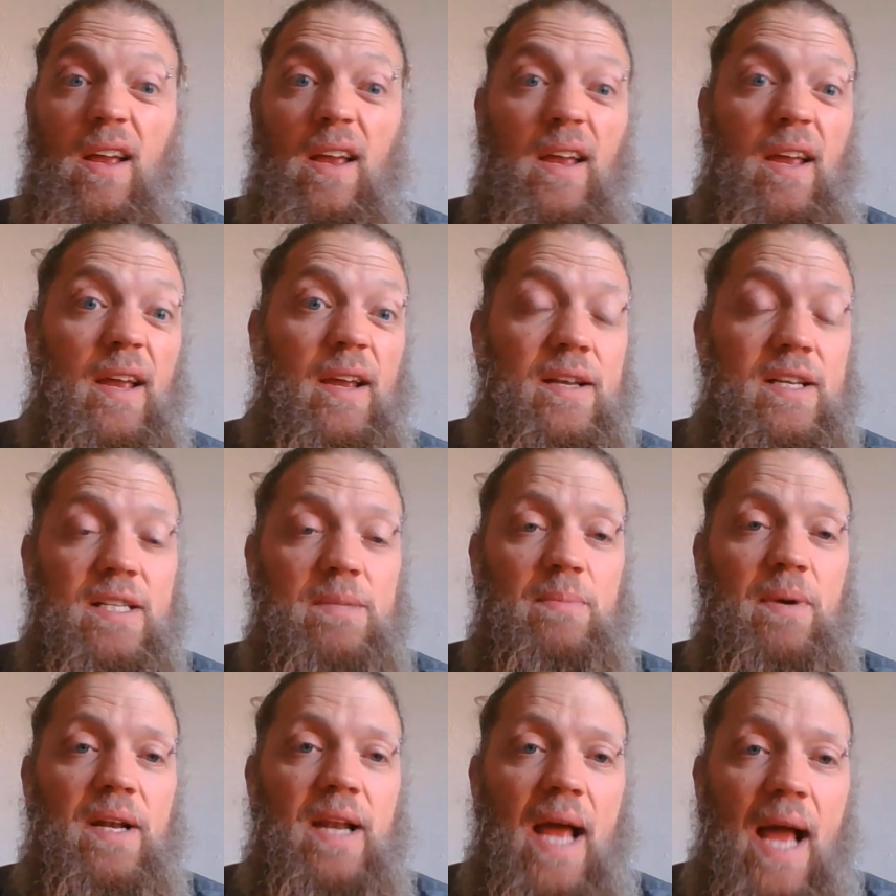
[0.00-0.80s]
He had to
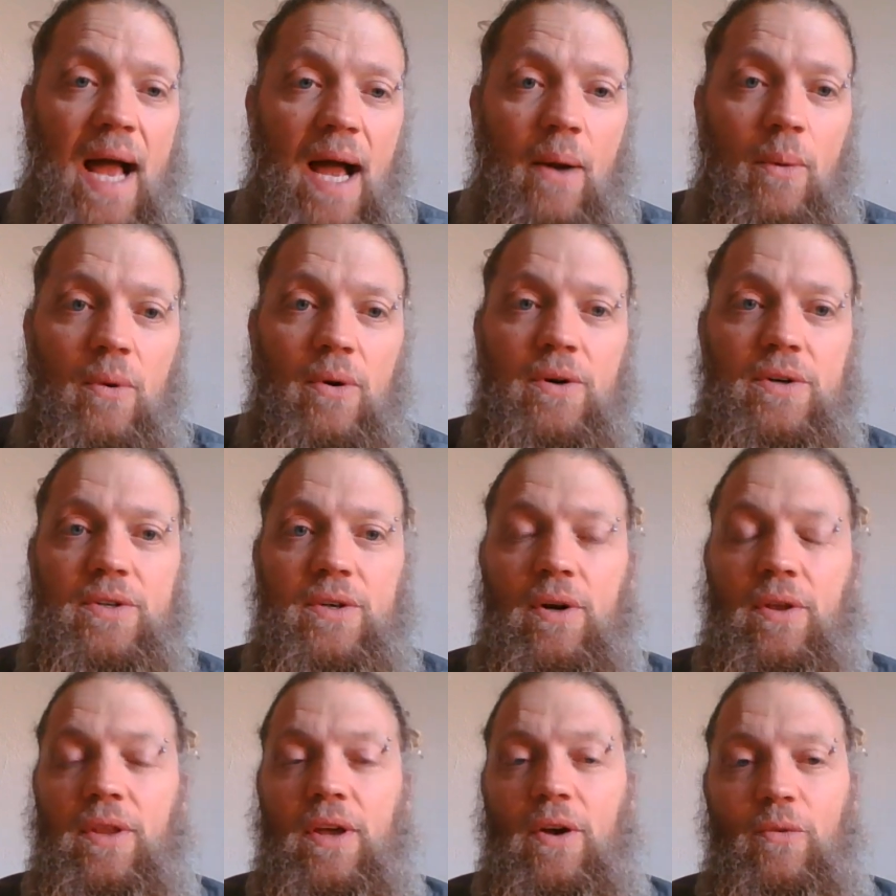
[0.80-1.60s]
spend hours
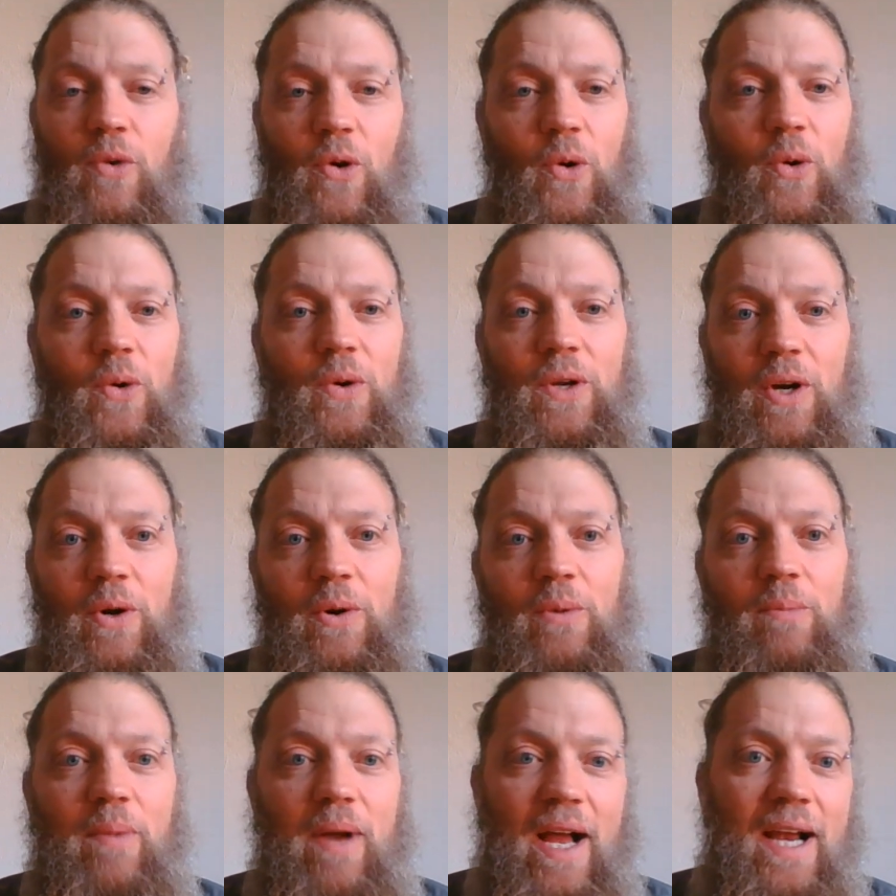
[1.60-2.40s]
on that road
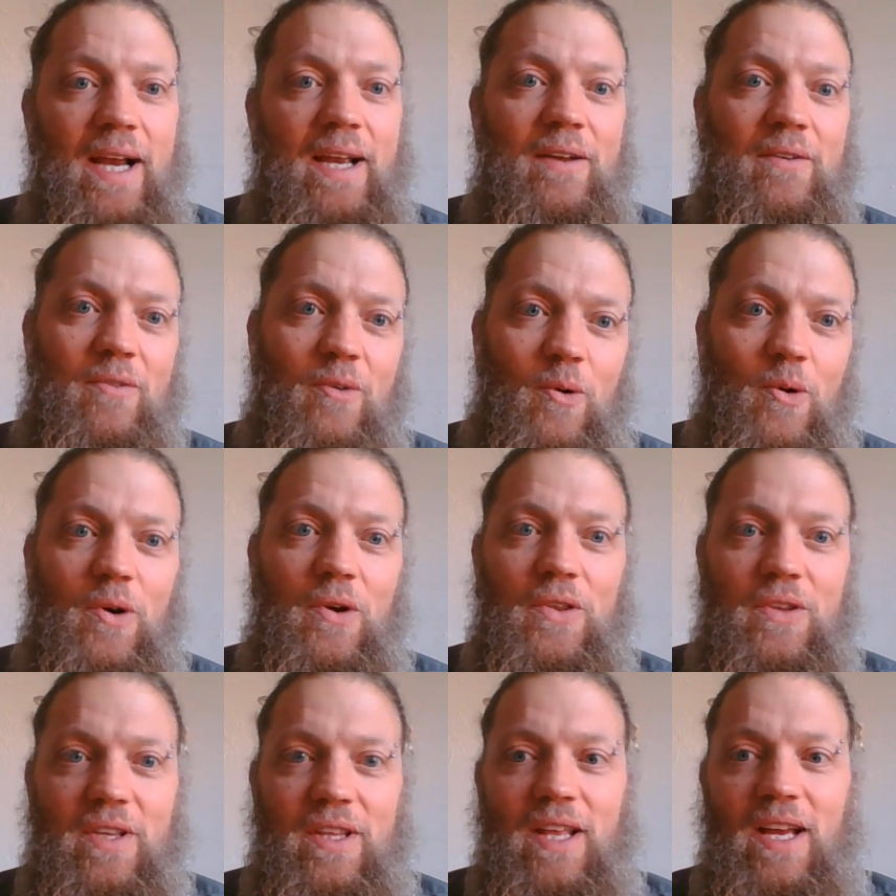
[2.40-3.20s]
going back and
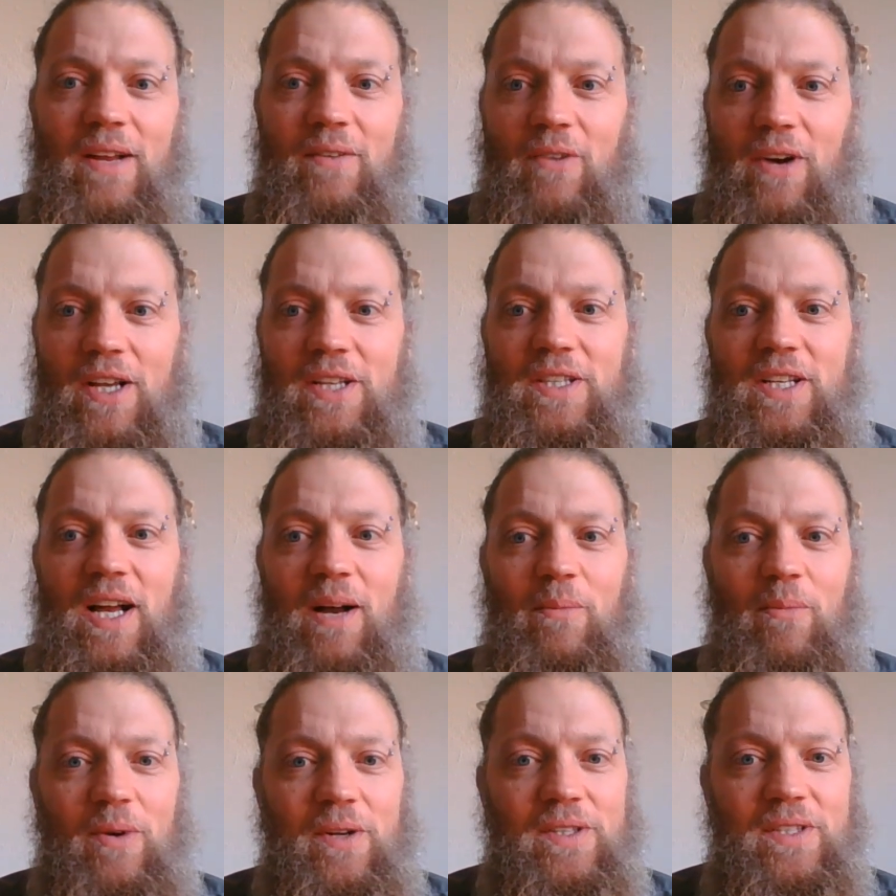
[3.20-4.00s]
forth to that rest
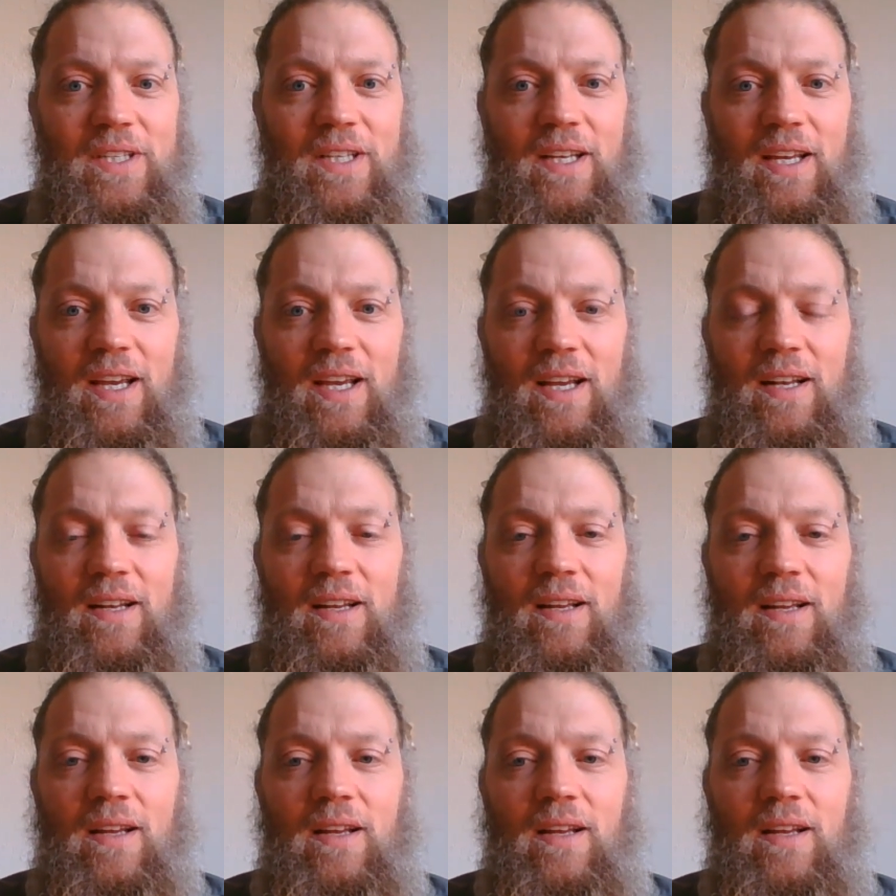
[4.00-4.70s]
stop once again.